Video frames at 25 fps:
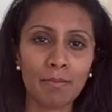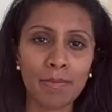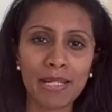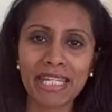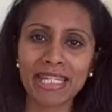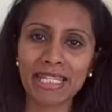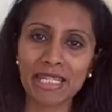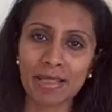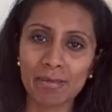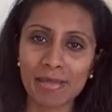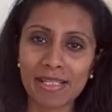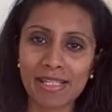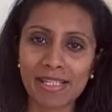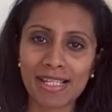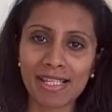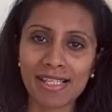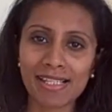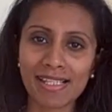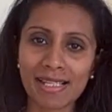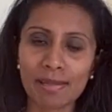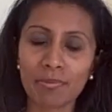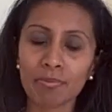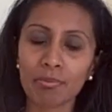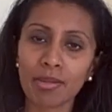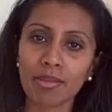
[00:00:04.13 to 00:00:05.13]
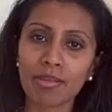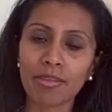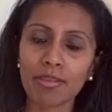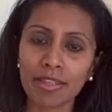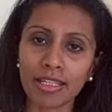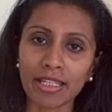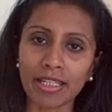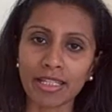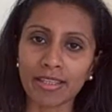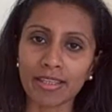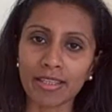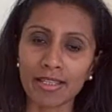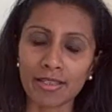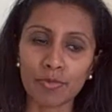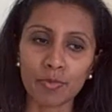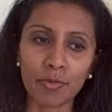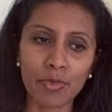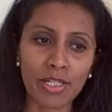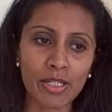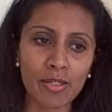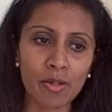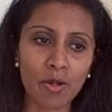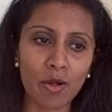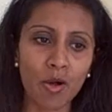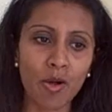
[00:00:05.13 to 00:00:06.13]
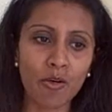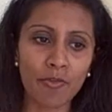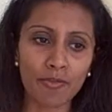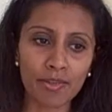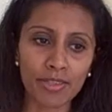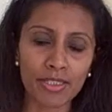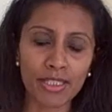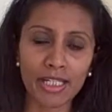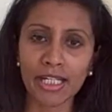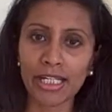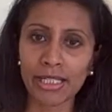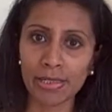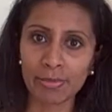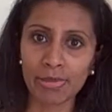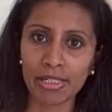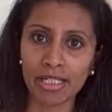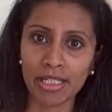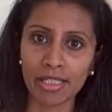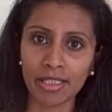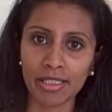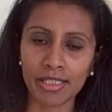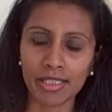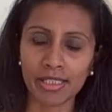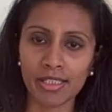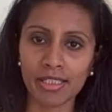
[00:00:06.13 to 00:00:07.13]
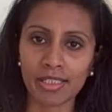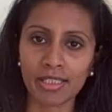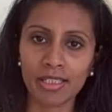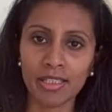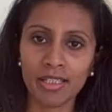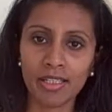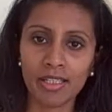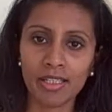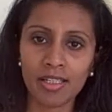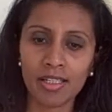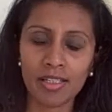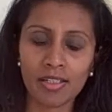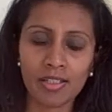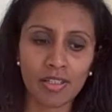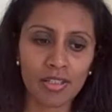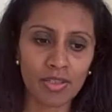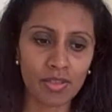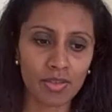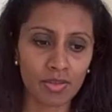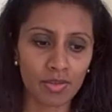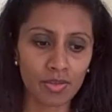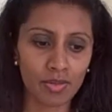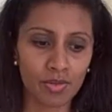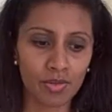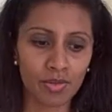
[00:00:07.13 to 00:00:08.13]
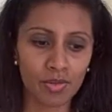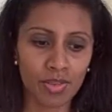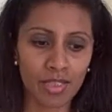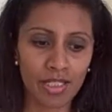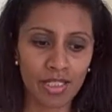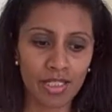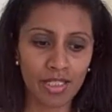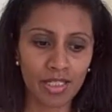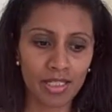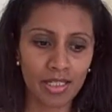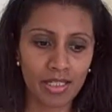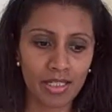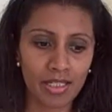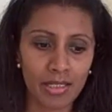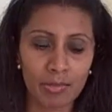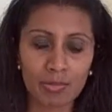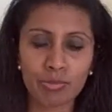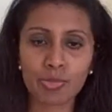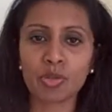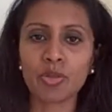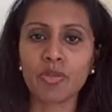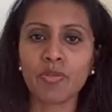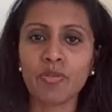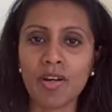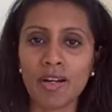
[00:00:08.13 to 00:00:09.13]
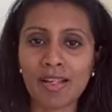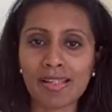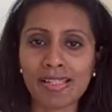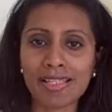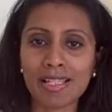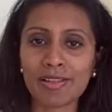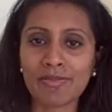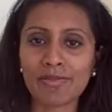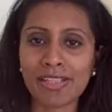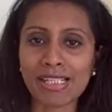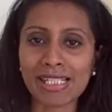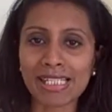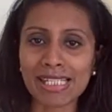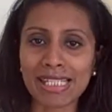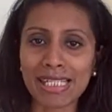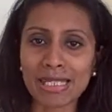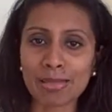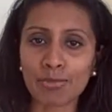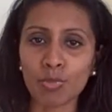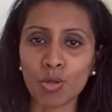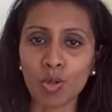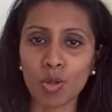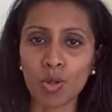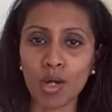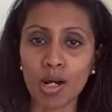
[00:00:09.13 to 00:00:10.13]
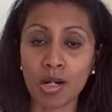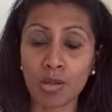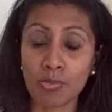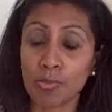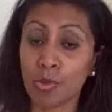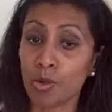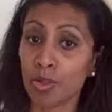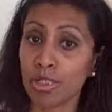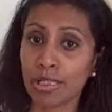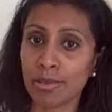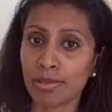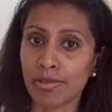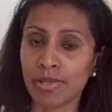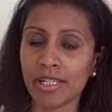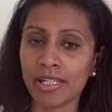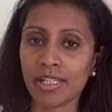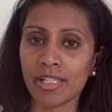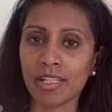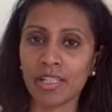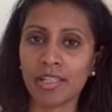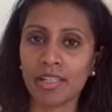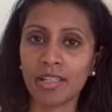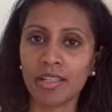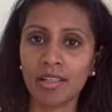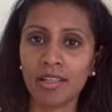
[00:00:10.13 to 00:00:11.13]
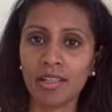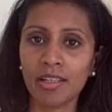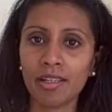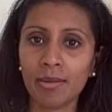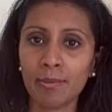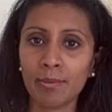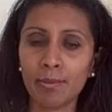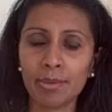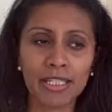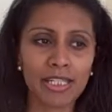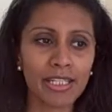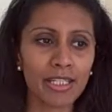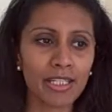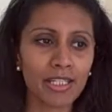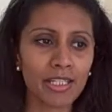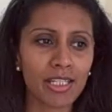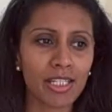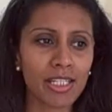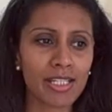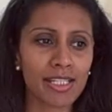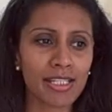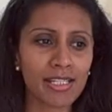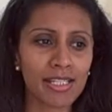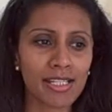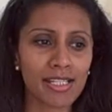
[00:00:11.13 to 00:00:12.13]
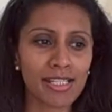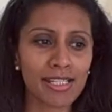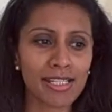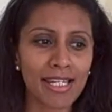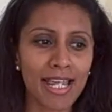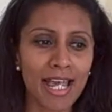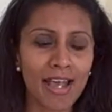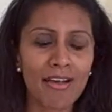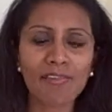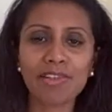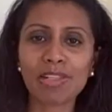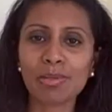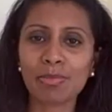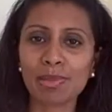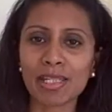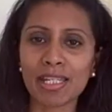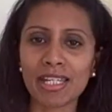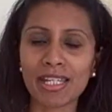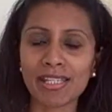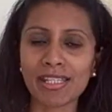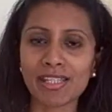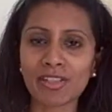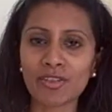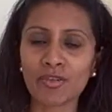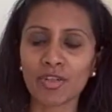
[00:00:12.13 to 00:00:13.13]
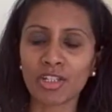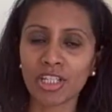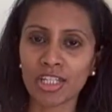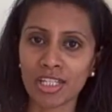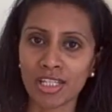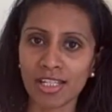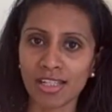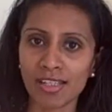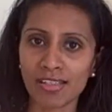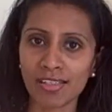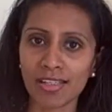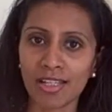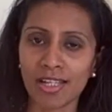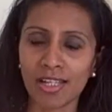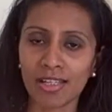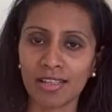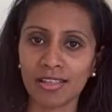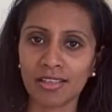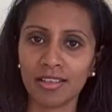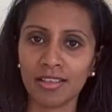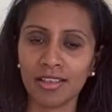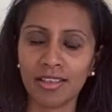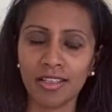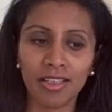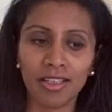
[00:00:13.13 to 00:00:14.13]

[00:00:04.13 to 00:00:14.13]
Makeup is a simple thing that we often hide behind to improve our self-esteem or our body image. But it doesn't have to be as tricky as that.